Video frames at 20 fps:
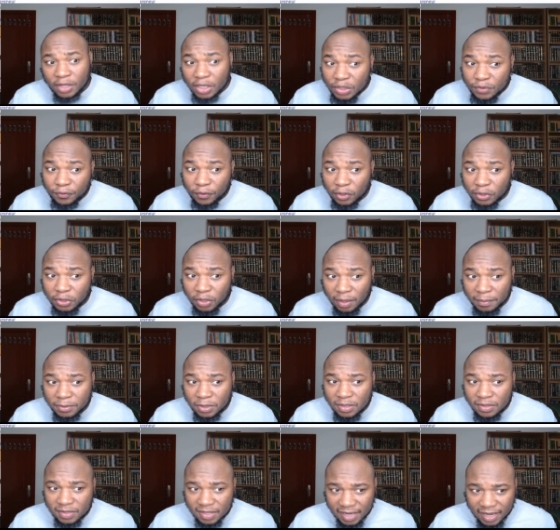This first
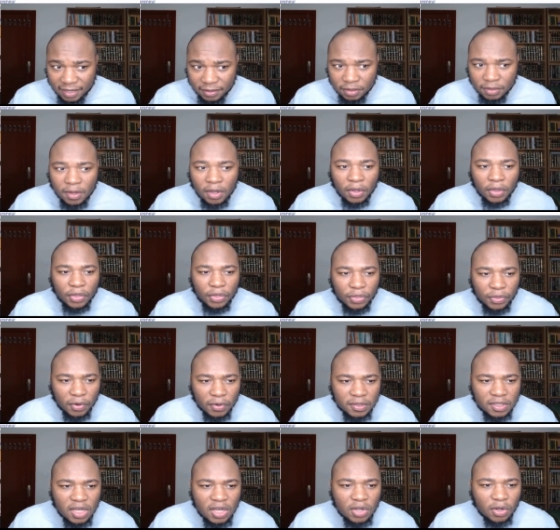option says
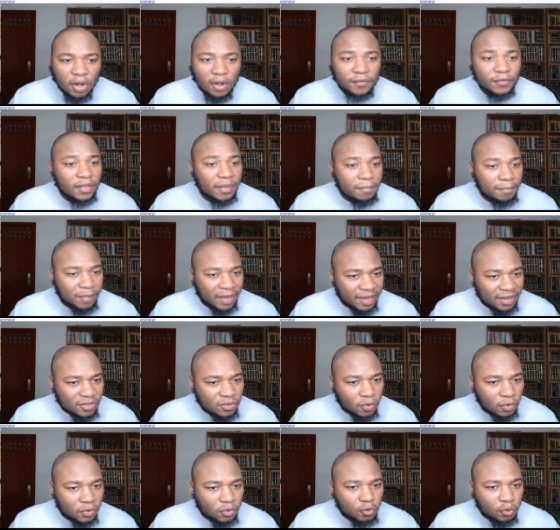13 of the
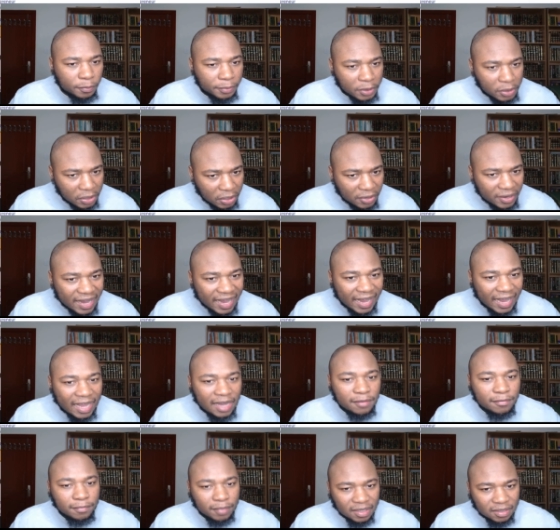best entrepreneur
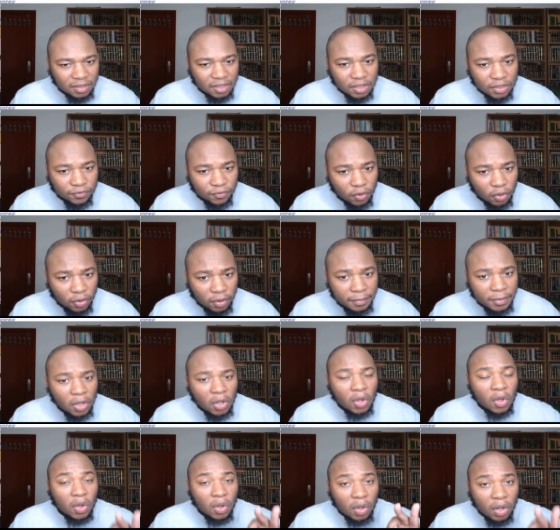and business forum
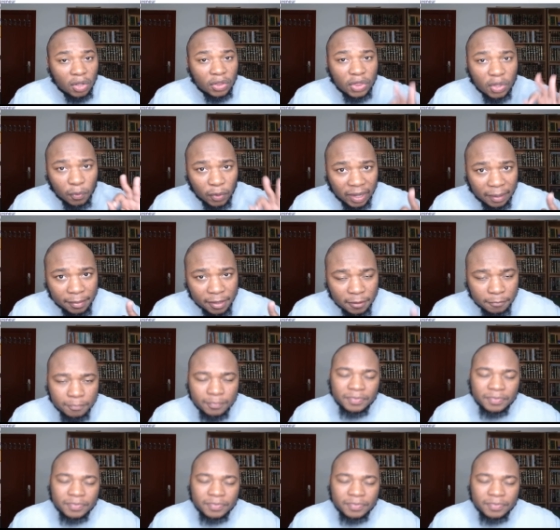on the web.